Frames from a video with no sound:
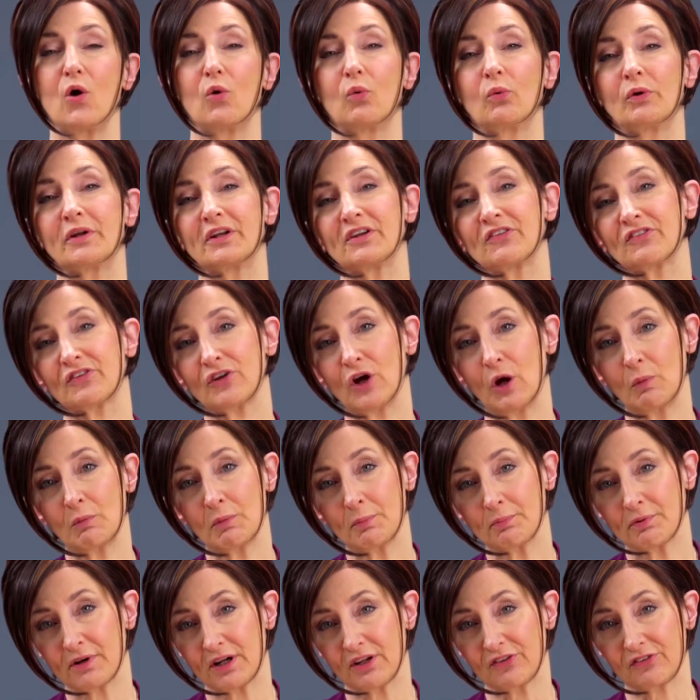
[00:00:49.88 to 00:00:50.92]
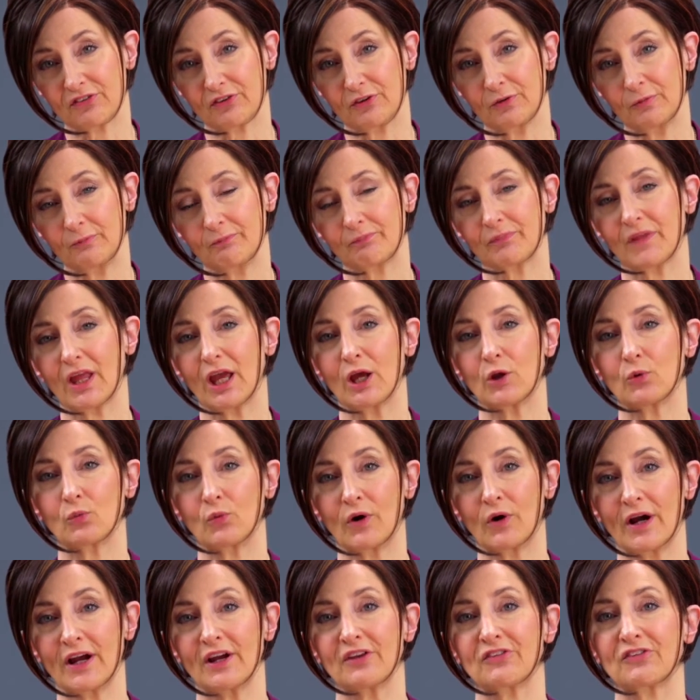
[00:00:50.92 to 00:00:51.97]
what is a home appraisal and
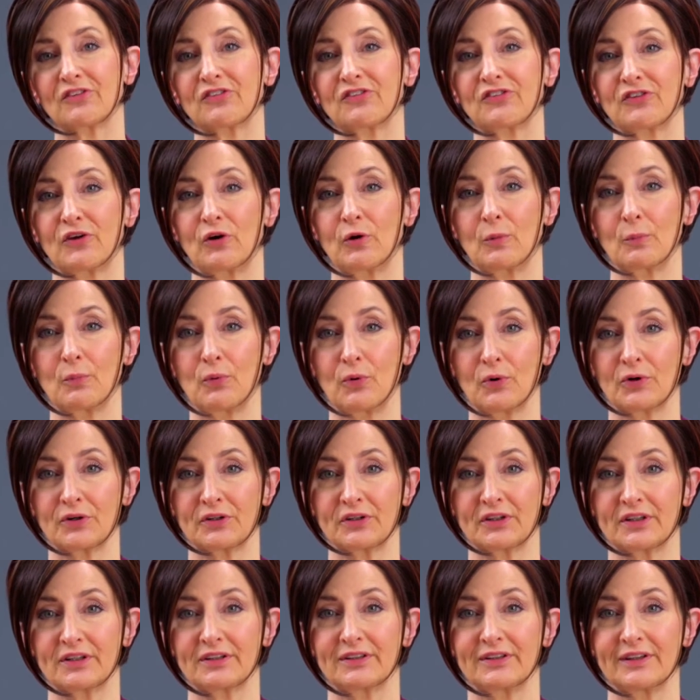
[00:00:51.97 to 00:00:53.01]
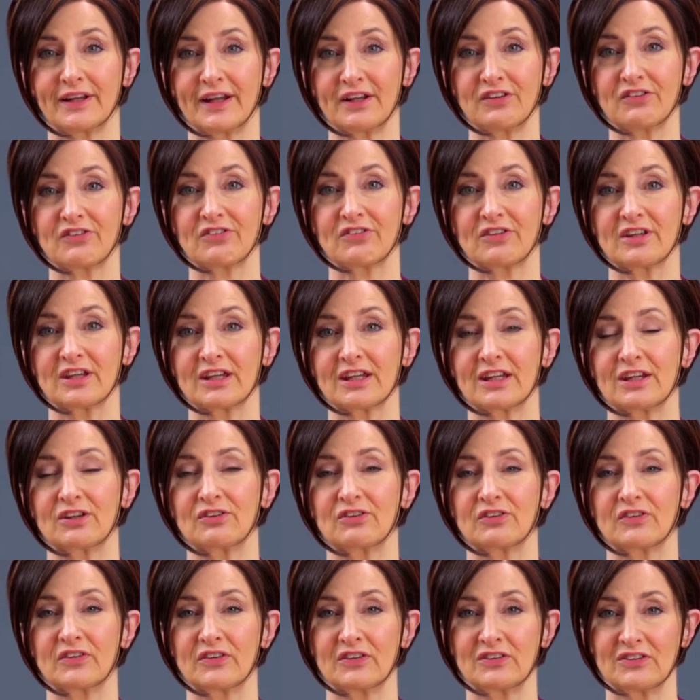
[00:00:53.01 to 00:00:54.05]
why is it so important? Let's dig
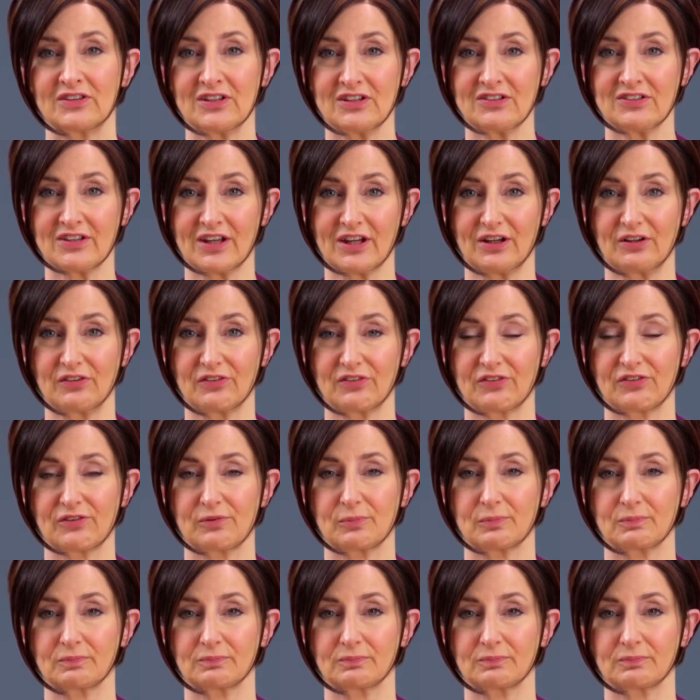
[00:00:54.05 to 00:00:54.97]
into the details.